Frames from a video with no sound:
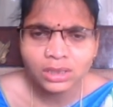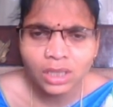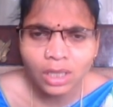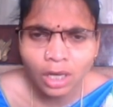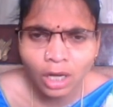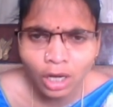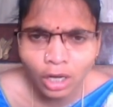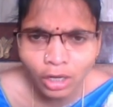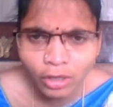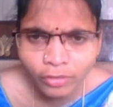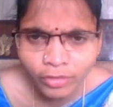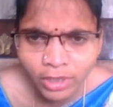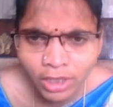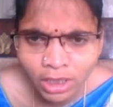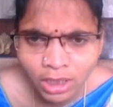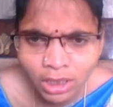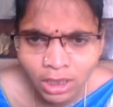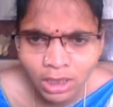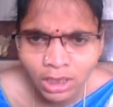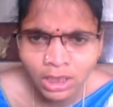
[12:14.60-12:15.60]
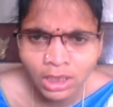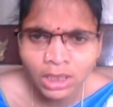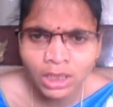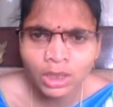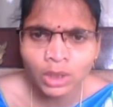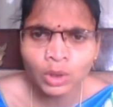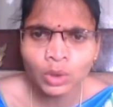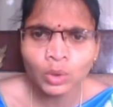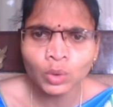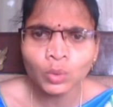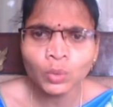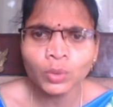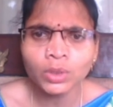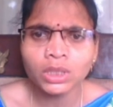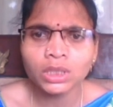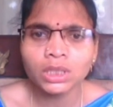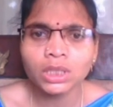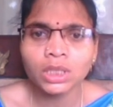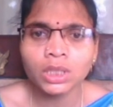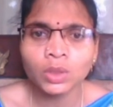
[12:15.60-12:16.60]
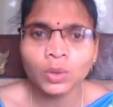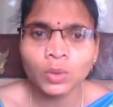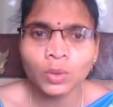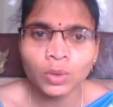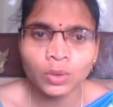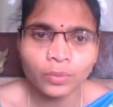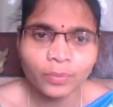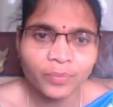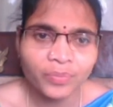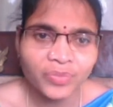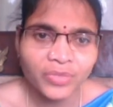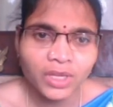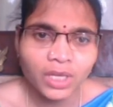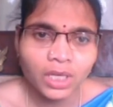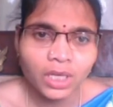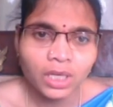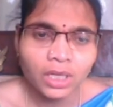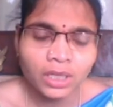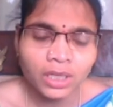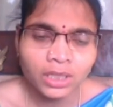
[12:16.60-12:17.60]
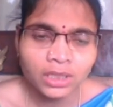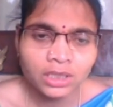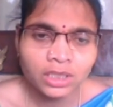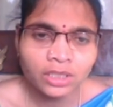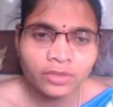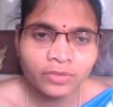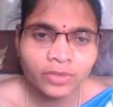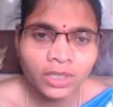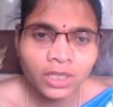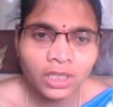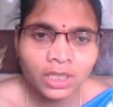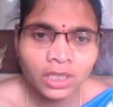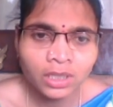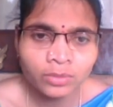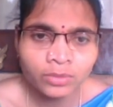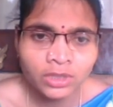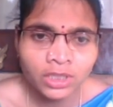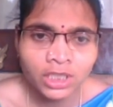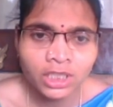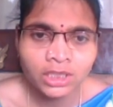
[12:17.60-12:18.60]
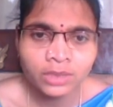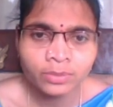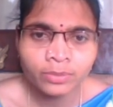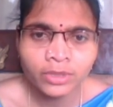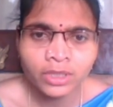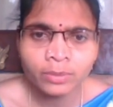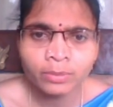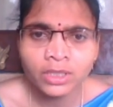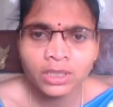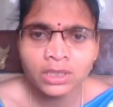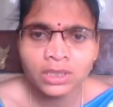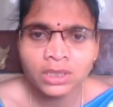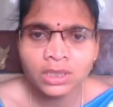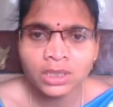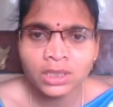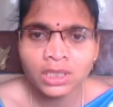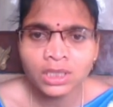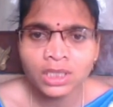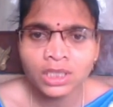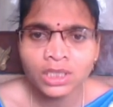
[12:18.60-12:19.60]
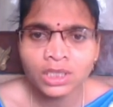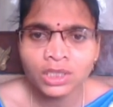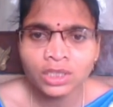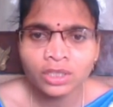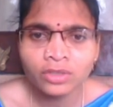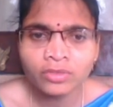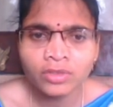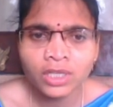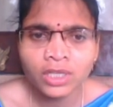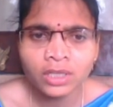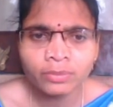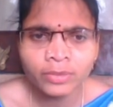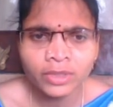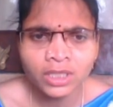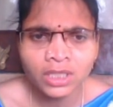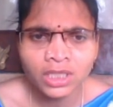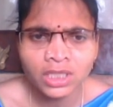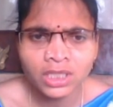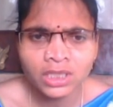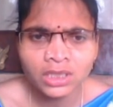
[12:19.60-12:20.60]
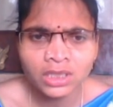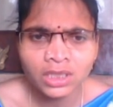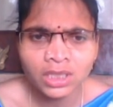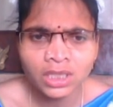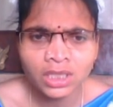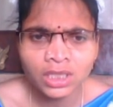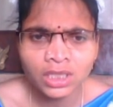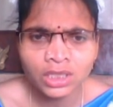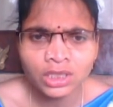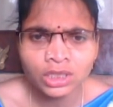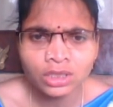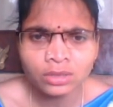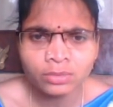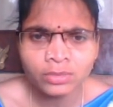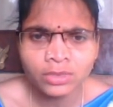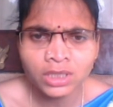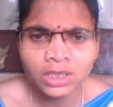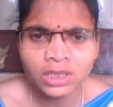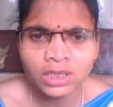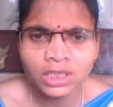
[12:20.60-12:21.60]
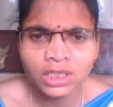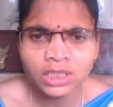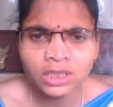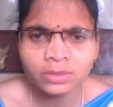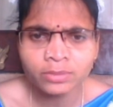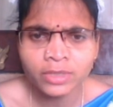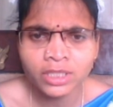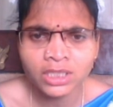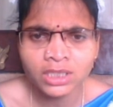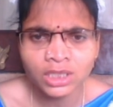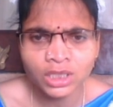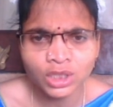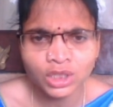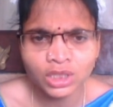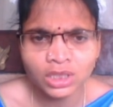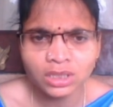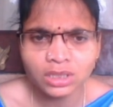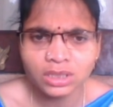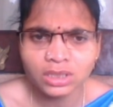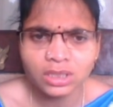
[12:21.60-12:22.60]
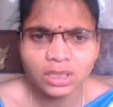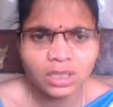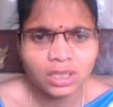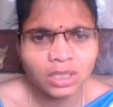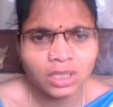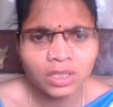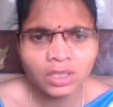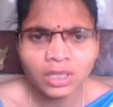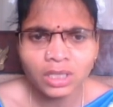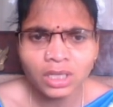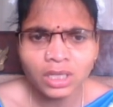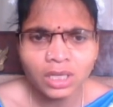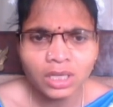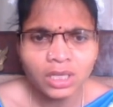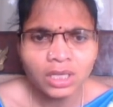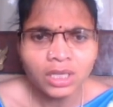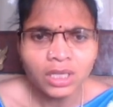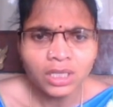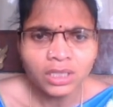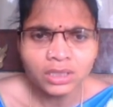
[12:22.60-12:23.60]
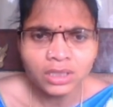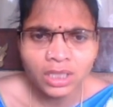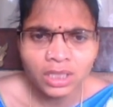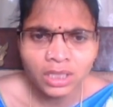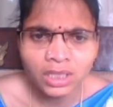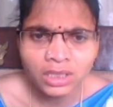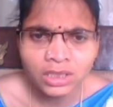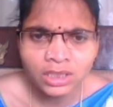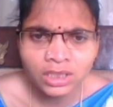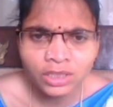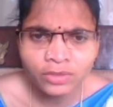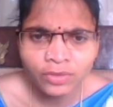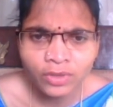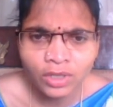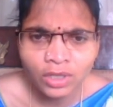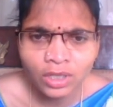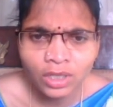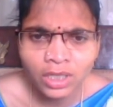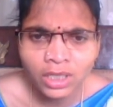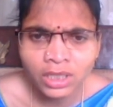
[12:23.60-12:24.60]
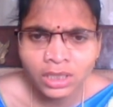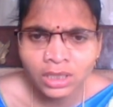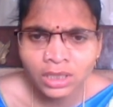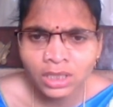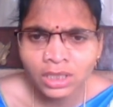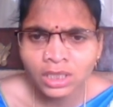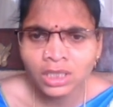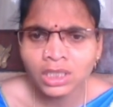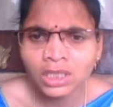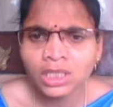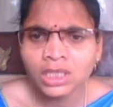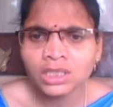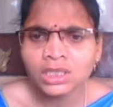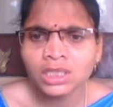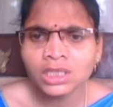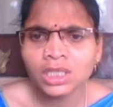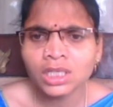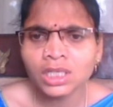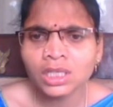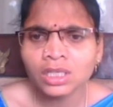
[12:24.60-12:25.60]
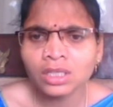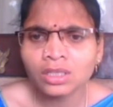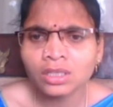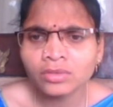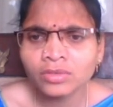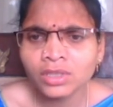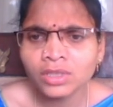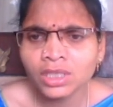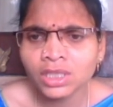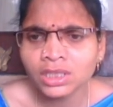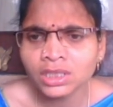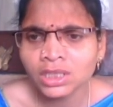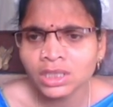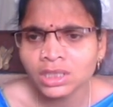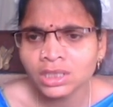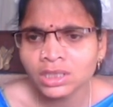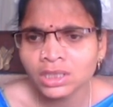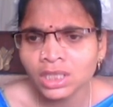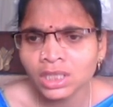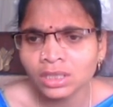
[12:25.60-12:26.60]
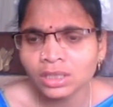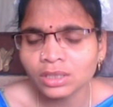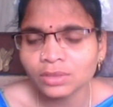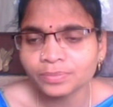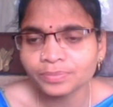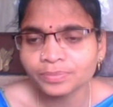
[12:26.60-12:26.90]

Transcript: of ethane to ethanol. Next, define terms: racemic mixture, retention of configuration, enantiomers, racemizations. Okay, so arrange the following in increasing order of the acidic strength: